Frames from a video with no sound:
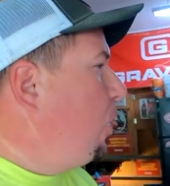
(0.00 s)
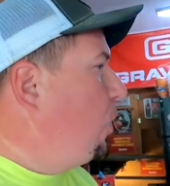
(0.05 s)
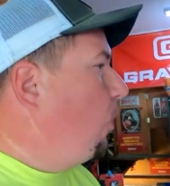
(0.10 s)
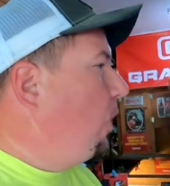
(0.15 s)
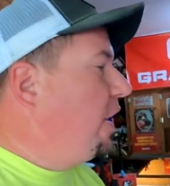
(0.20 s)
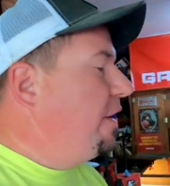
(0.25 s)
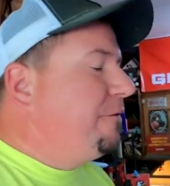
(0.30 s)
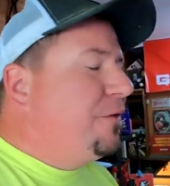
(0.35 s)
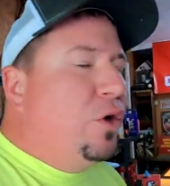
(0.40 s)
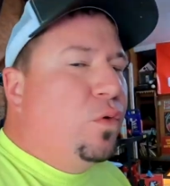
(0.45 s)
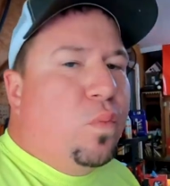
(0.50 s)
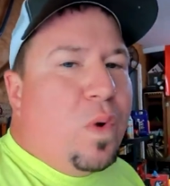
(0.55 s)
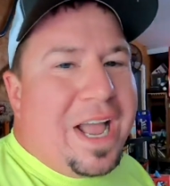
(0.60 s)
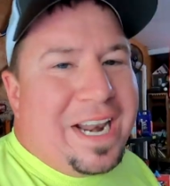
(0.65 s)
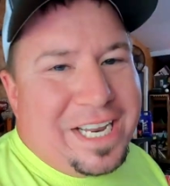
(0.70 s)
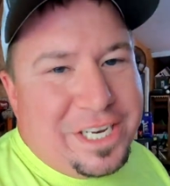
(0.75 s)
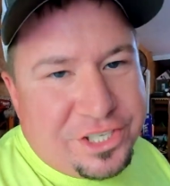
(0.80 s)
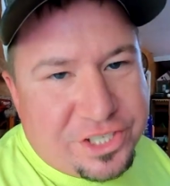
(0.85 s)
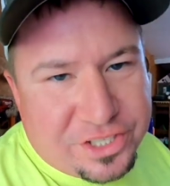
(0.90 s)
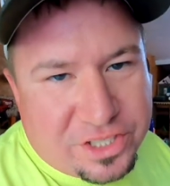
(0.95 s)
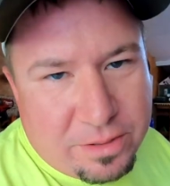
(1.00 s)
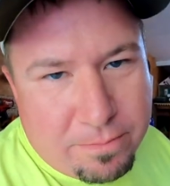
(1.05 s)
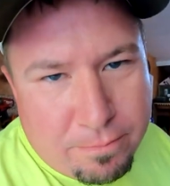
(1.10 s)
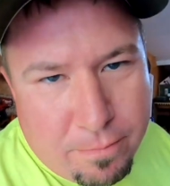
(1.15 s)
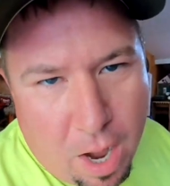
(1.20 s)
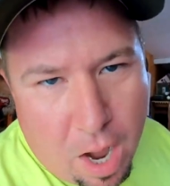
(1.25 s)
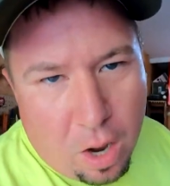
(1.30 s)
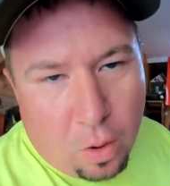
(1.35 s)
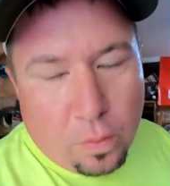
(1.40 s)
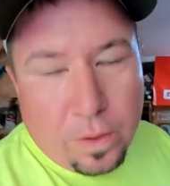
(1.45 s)
know if you're ready just to
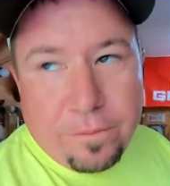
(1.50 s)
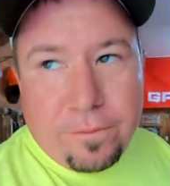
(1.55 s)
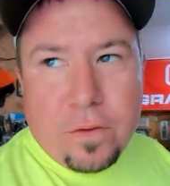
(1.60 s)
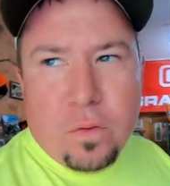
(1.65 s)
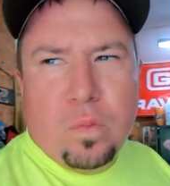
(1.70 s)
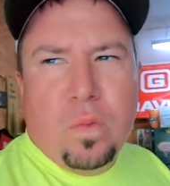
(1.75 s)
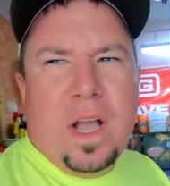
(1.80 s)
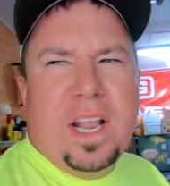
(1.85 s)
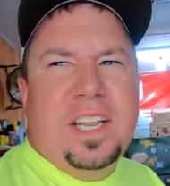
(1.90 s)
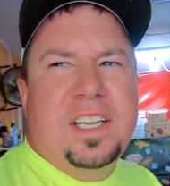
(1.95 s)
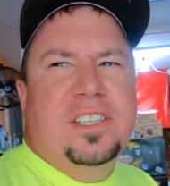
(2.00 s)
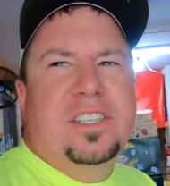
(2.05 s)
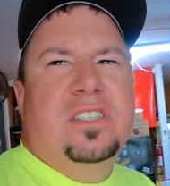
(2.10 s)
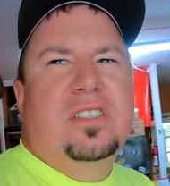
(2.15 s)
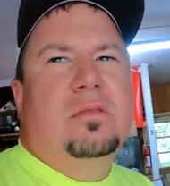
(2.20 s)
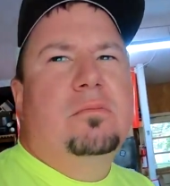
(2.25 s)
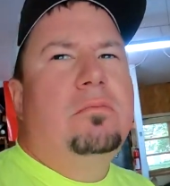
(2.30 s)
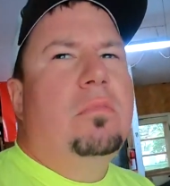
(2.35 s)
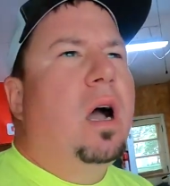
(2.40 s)
mow. If you're ready just to